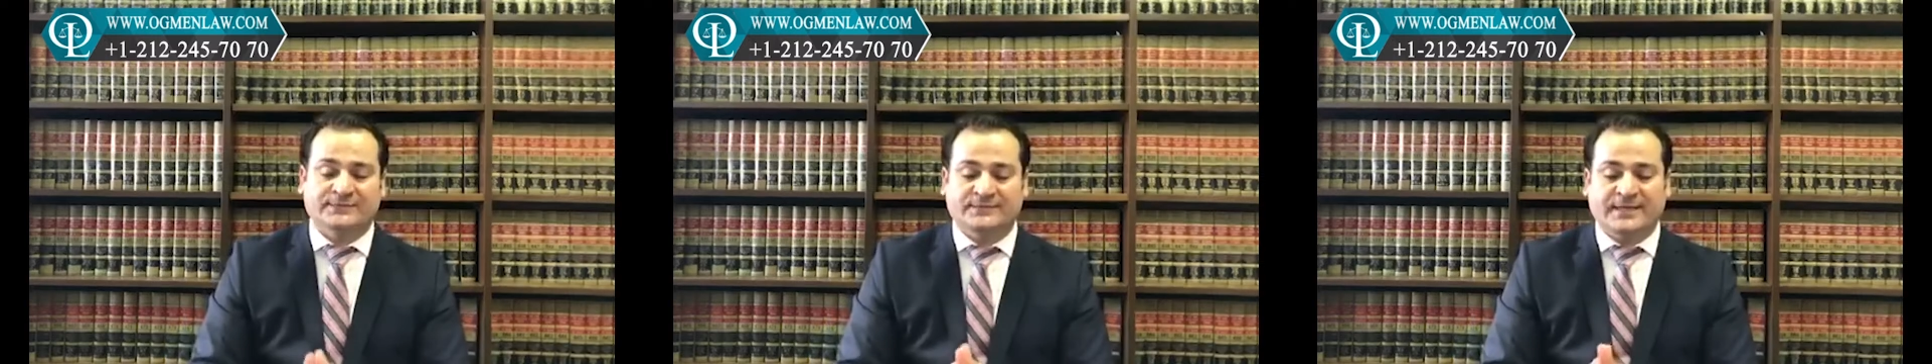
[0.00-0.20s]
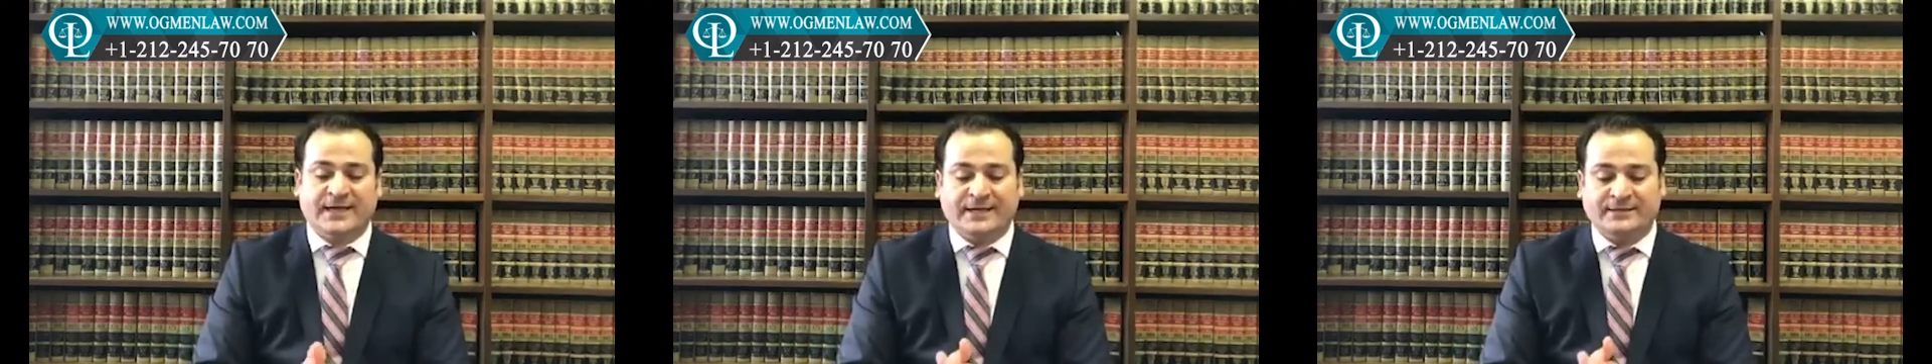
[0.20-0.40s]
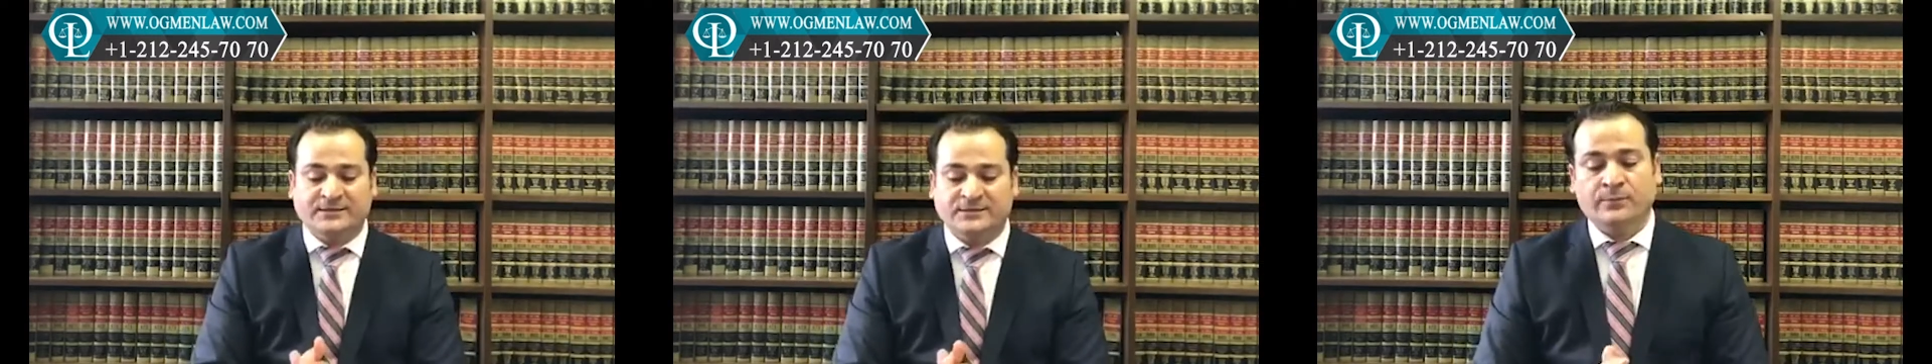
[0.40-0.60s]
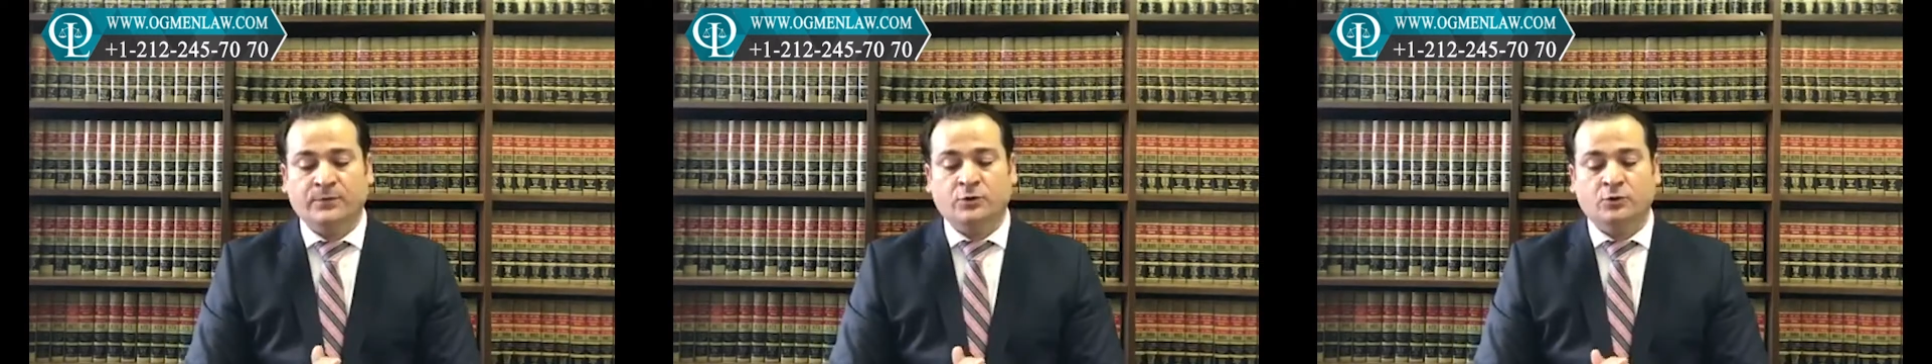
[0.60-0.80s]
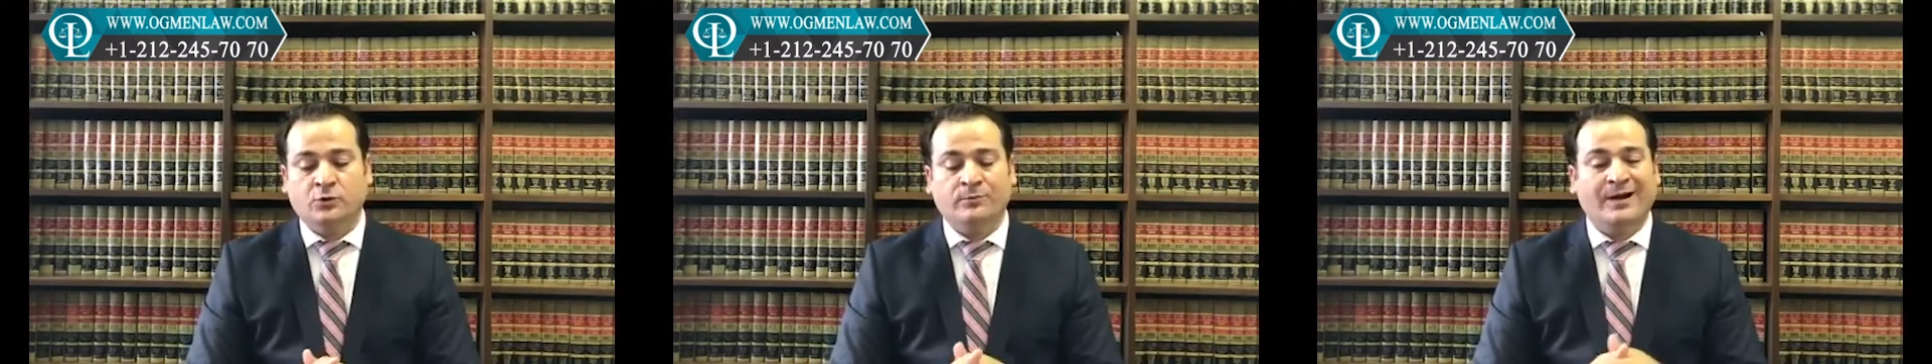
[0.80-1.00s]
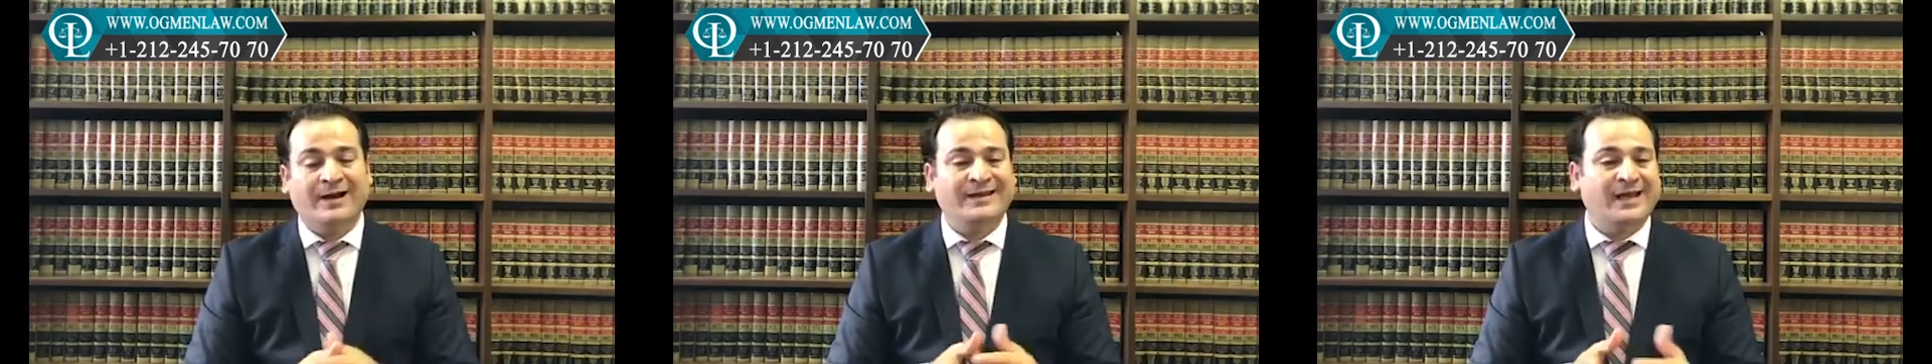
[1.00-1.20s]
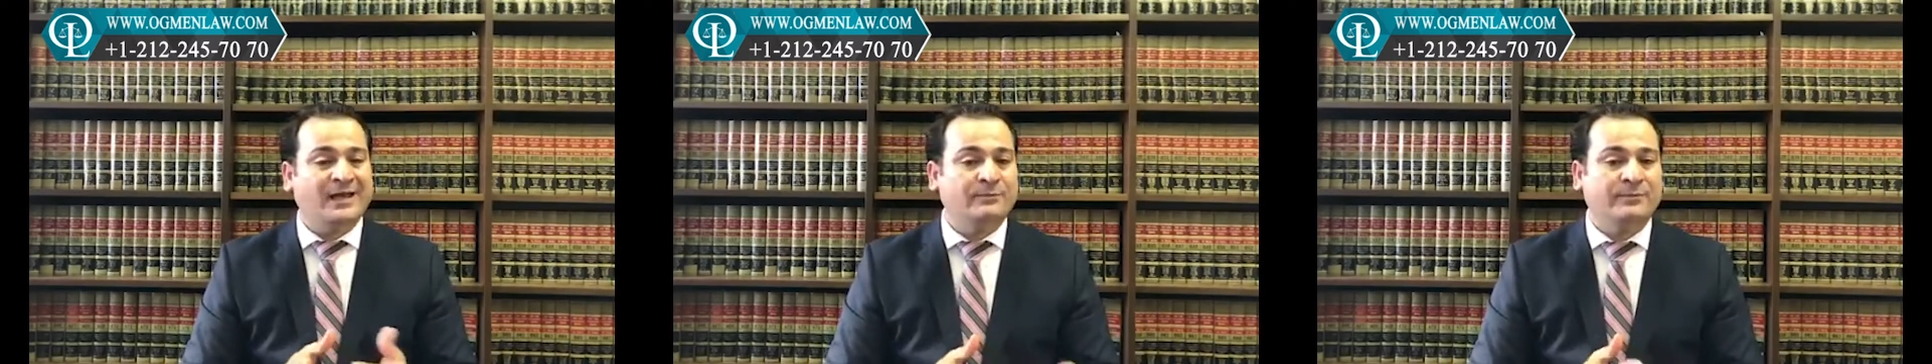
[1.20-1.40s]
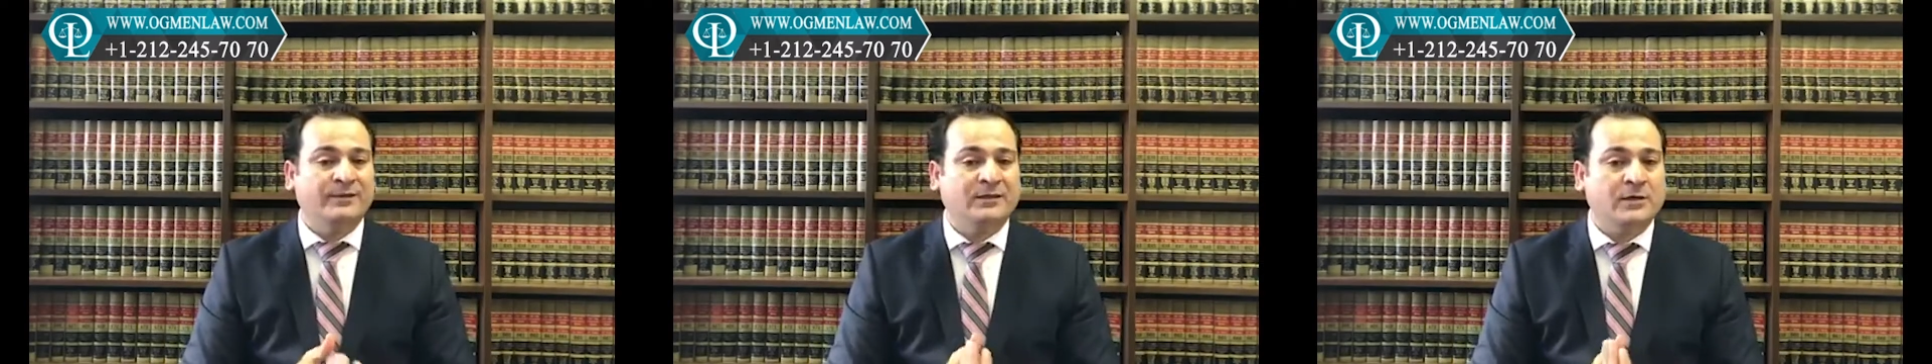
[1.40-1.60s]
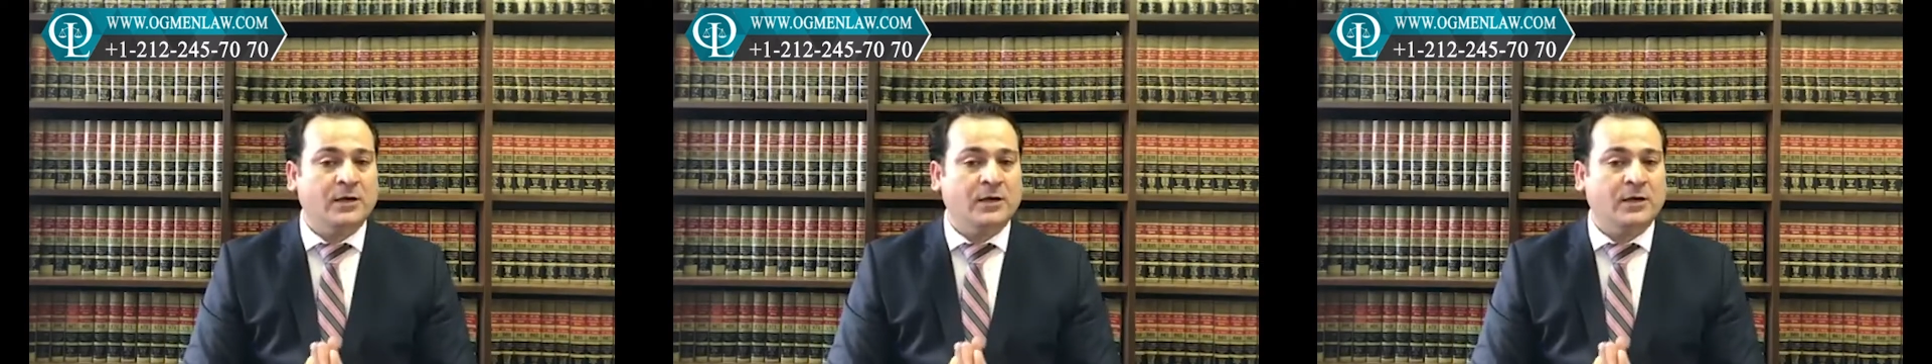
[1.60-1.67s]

states you might not be